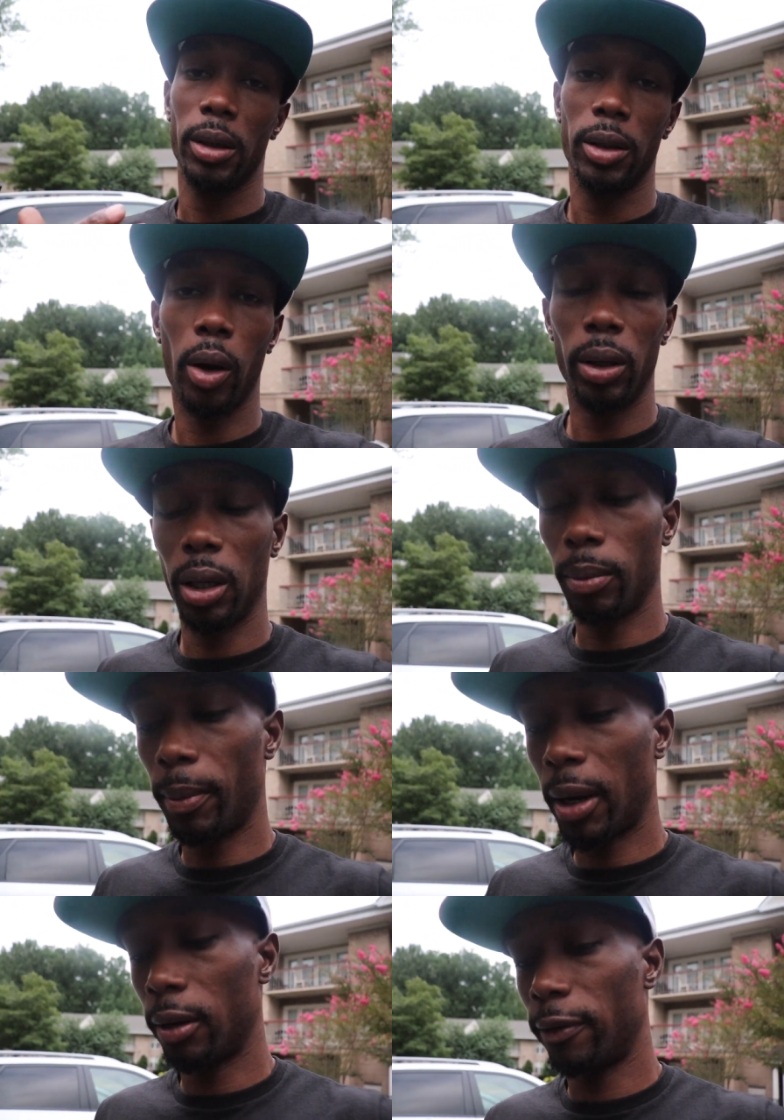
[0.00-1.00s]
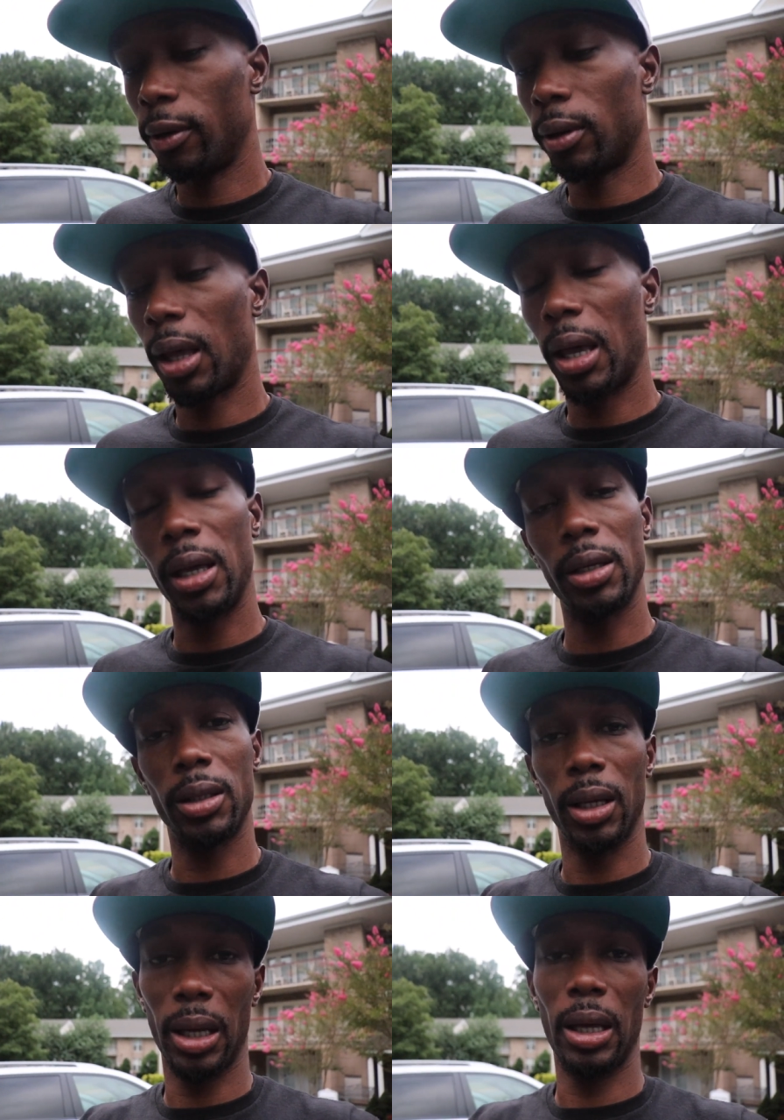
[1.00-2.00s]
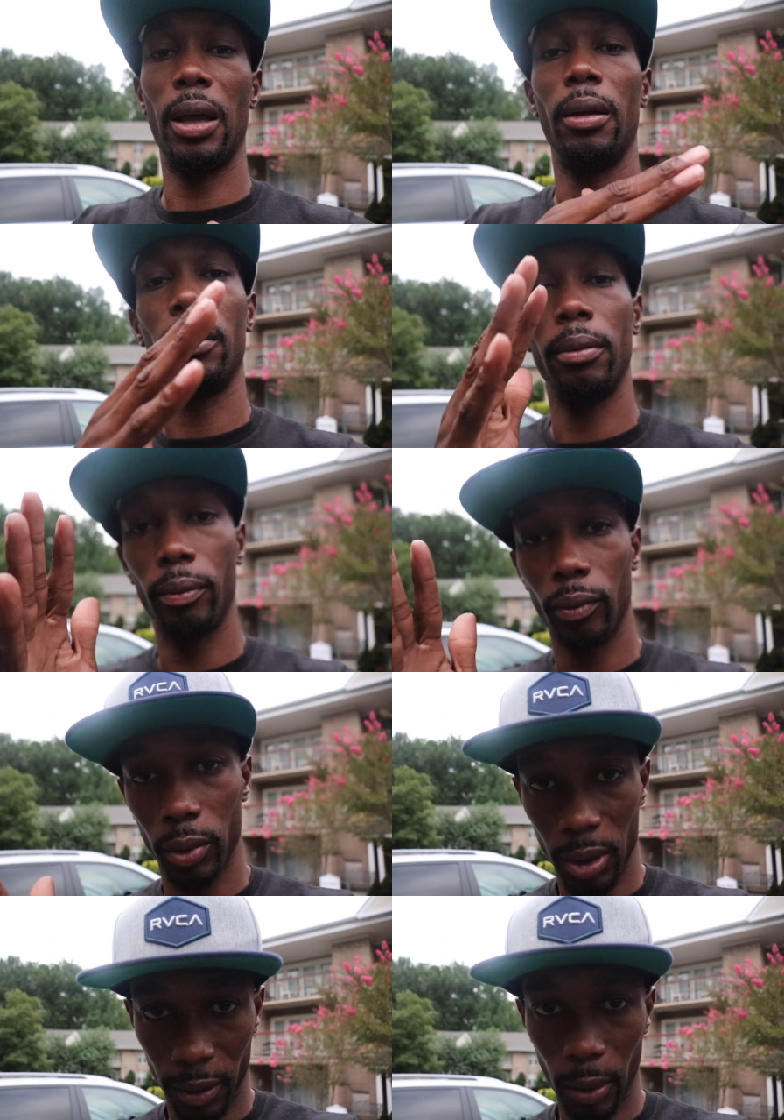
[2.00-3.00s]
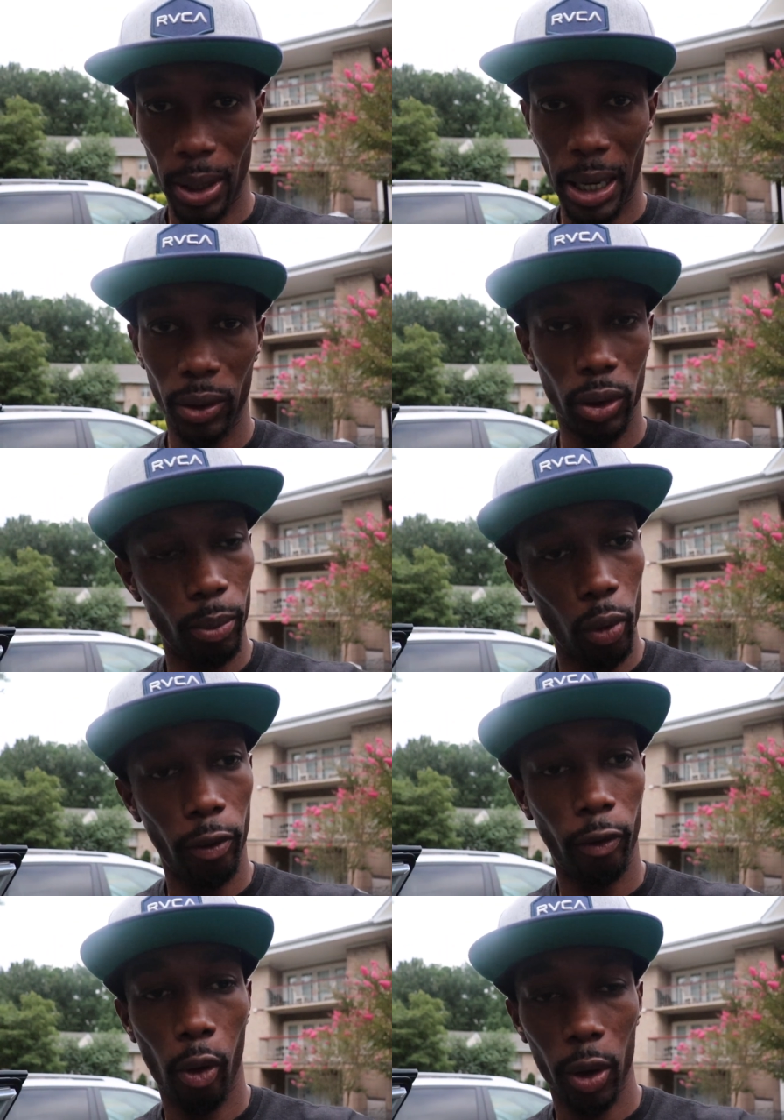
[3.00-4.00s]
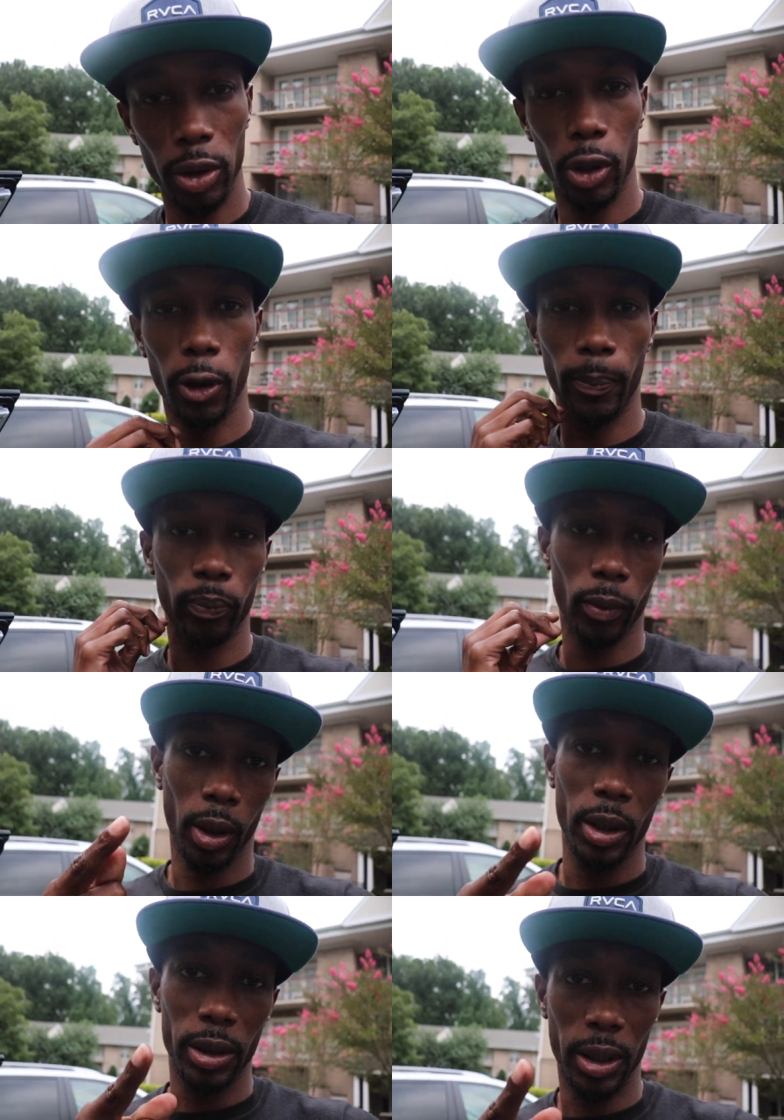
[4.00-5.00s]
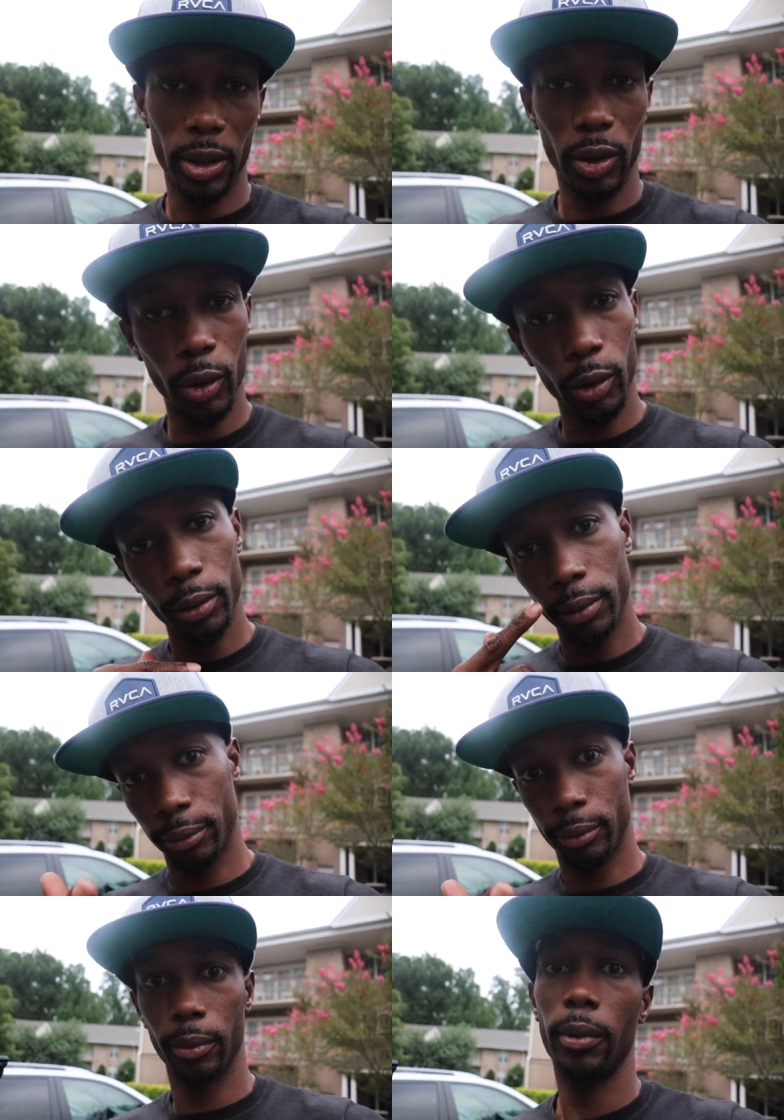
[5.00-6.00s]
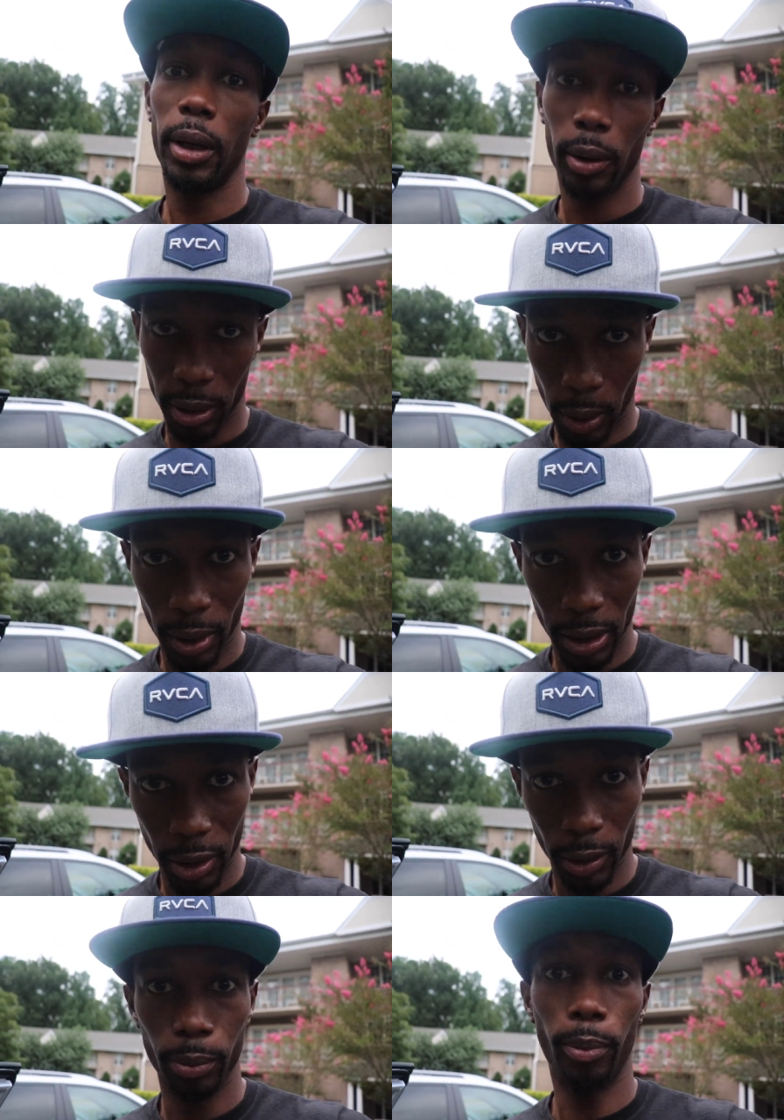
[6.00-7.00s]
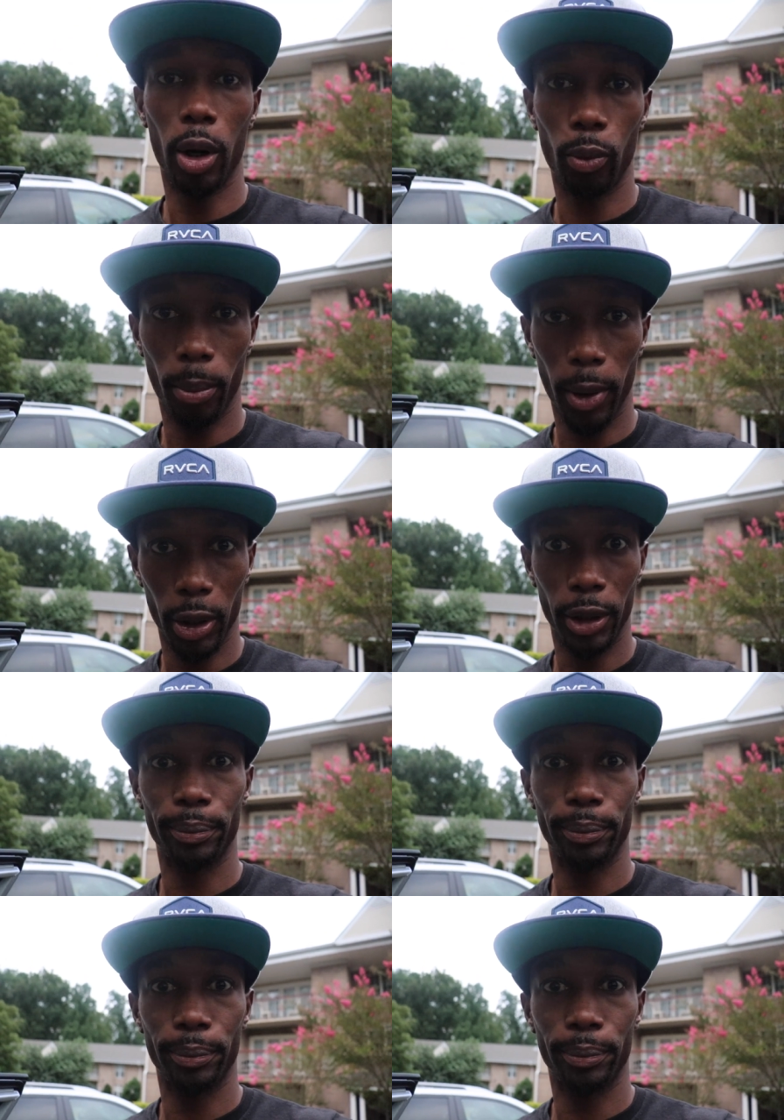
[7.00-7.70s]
talk to him about a few things and stuff that we got to do to move forward so stay tuned until we get to the Baltimore Maryland